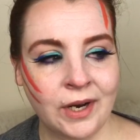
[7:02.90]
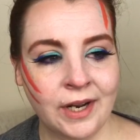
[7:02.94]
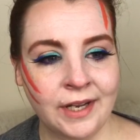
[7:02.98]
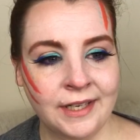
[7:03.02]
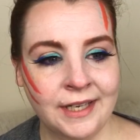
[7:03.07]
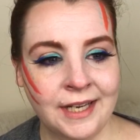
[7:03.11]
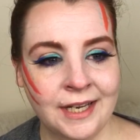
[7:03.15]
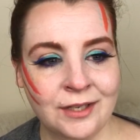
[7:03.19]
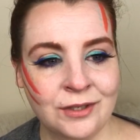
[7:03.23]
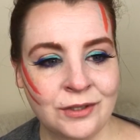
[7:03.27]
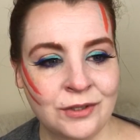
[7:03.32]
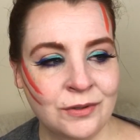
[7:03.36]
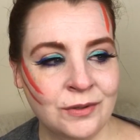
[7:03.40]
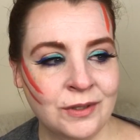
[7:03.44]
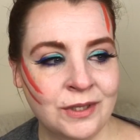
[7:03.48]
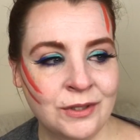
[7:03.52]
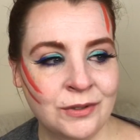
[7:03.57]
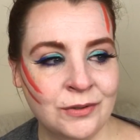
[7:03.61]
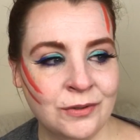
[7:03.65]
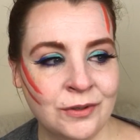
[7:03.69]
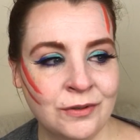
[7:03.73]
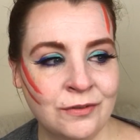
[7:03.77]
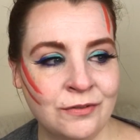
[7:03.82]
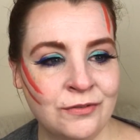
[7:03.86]
when I can't do
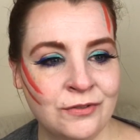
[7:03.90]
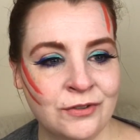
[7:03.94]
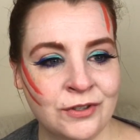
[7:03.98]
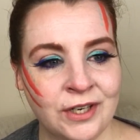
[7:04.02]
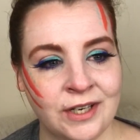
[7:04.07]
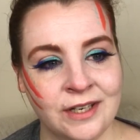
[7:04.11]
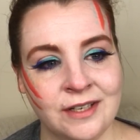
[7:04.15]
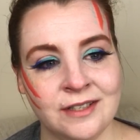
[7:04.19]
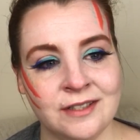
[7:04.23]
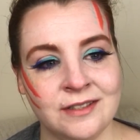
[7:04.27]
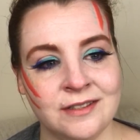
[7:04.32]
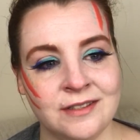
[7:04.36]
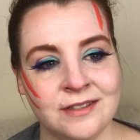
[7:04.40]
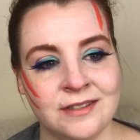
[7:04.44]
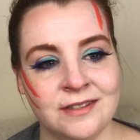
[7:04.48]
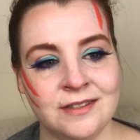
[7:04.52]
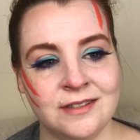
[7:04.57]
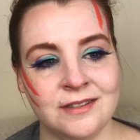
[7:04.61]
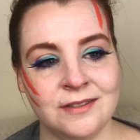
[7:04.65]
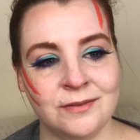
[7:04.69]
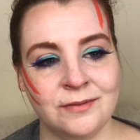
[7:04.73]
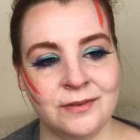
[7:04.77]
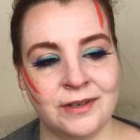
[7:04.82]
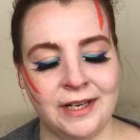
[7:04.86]
any sort of
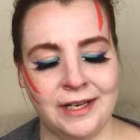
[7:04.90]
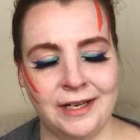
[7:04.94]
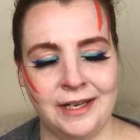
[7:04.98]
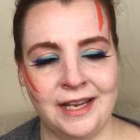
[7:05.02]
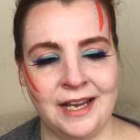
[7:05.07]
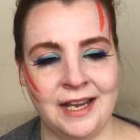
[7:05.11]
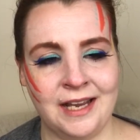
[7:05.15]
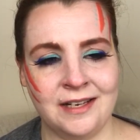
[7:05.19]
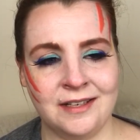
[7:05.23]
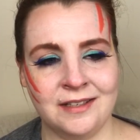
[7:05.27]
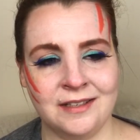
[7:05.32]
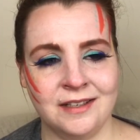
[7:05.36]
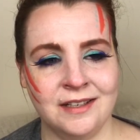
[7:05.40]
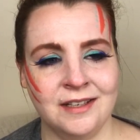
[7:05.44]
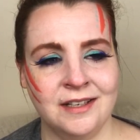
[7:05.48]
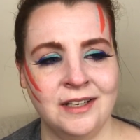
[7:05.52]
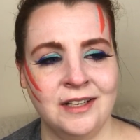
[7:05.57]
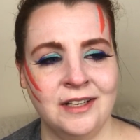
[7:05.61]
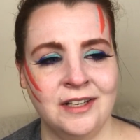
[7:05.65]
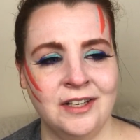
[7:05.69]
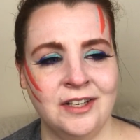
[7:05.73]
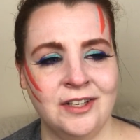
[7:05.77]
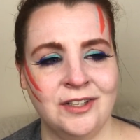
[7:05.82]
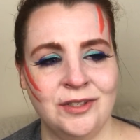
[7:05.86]
tricks, when I can't
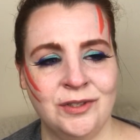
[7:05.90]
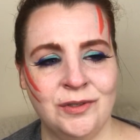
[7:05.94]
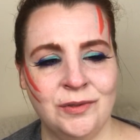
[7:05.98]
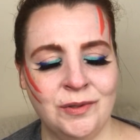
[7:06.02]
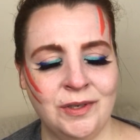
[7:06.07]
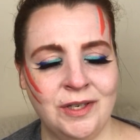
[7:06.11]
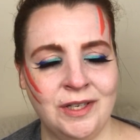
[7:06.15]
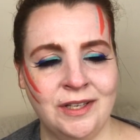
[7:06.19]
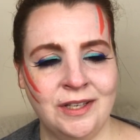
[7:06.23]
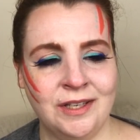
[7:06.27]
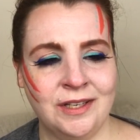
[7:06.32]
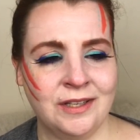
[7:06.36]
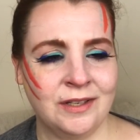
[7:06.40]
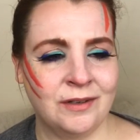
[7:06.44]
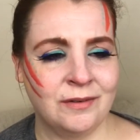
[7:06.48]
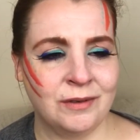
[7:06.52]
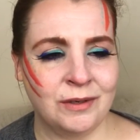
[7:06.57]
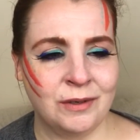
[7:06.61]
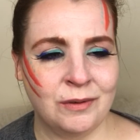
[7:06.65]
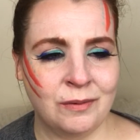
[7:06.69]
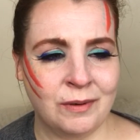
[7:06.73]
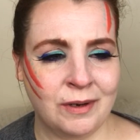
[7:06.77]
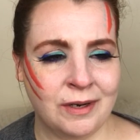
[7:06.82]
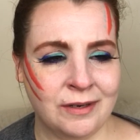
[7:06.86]
do anything
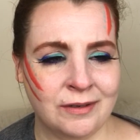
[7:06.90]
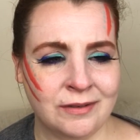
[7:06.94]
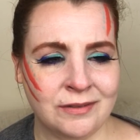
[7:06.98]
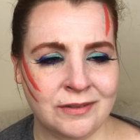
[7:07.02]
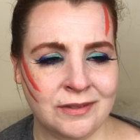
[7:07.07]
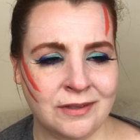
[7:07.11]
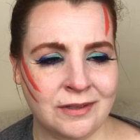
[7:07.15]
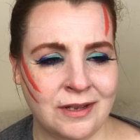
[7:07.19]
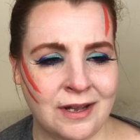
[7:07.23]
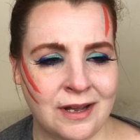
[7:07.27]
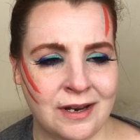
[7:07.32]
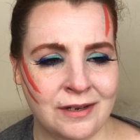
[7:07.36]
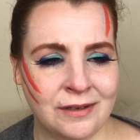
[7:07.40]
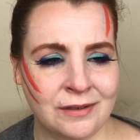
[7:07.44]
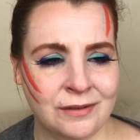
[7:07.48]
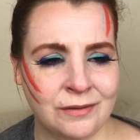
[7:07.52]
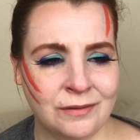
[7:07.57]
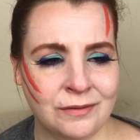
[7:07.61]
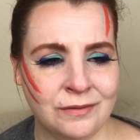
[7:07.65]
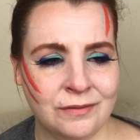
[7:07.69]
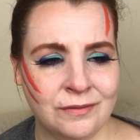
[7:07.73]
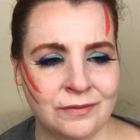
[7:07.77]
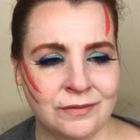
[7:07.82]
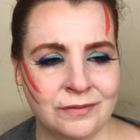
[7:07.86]
that requires a lot
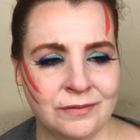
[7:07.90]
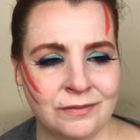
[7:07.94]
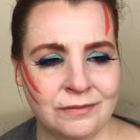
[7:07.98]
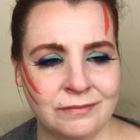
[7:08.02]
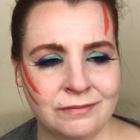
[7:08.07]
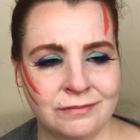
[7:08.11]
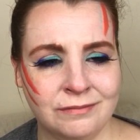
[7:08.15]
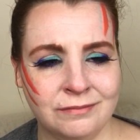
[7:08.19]
of